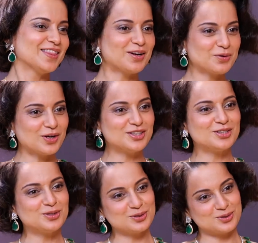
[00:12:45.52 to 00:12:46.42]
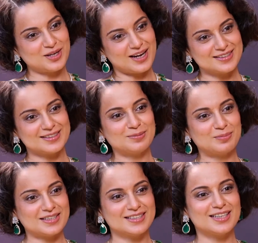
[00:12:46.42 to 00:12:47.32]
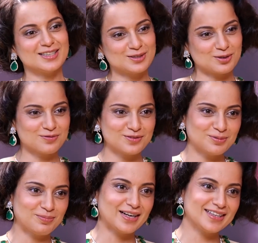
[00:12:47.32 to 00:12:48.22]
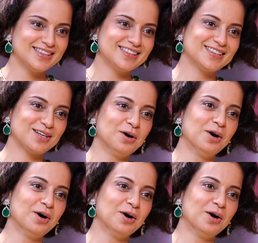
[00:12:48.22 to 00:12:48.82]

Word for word: That question you should ask the presidents of the parties,